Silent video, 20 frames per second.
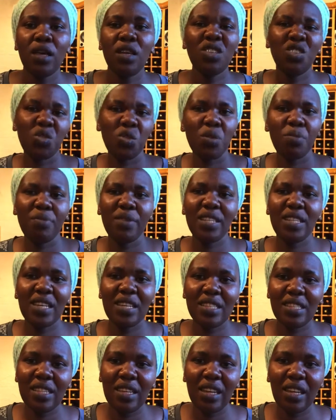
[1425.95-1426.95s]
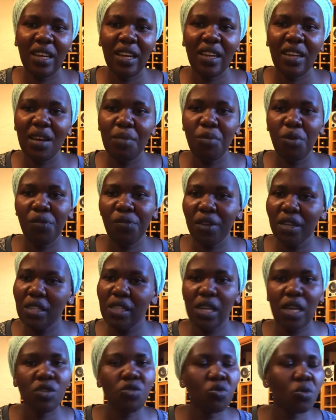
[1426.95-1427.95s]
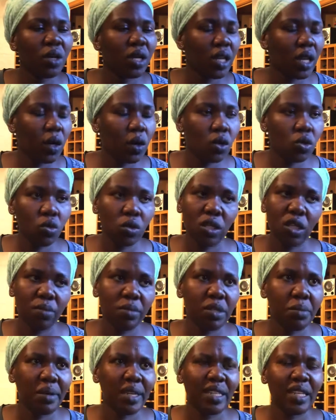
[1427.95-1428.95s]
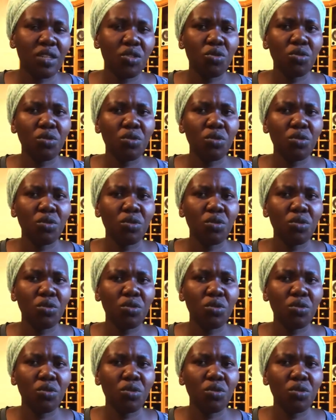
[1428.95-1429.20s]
It should be just in a name of a title in our totems, but I